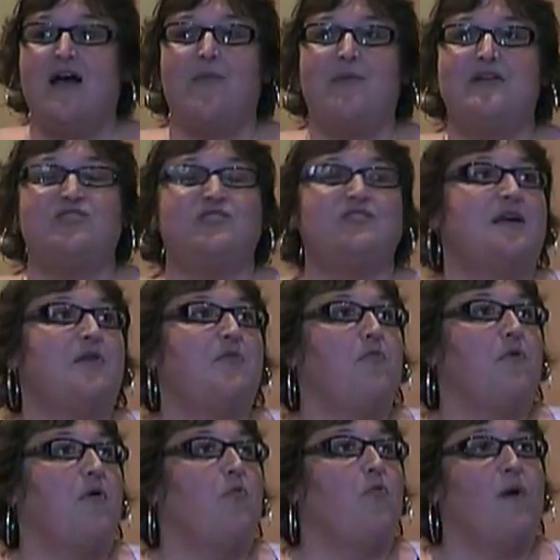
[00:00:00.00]
I want to just say
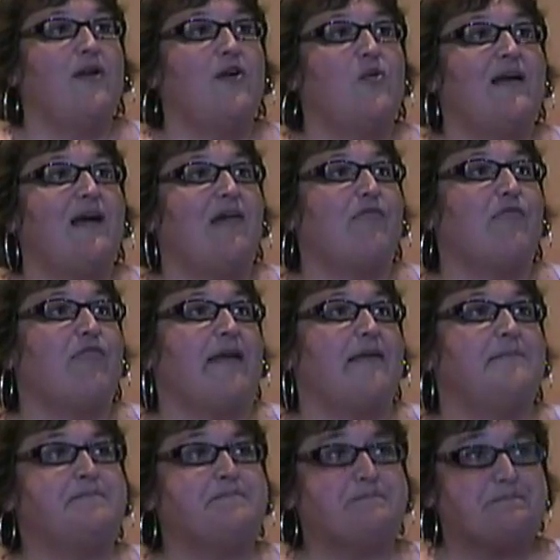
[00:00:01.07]
one quick other
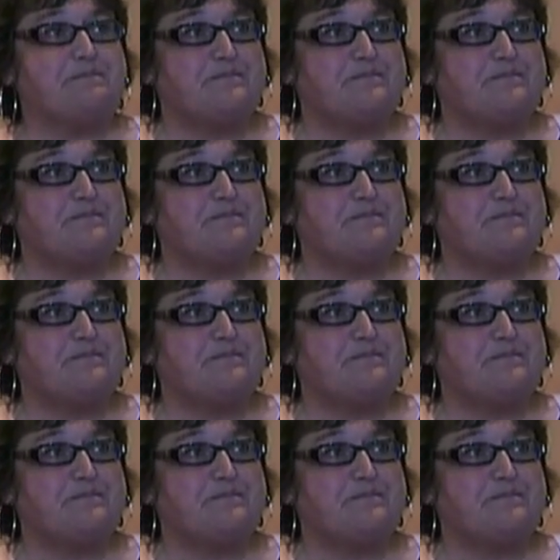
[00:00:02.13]
thing.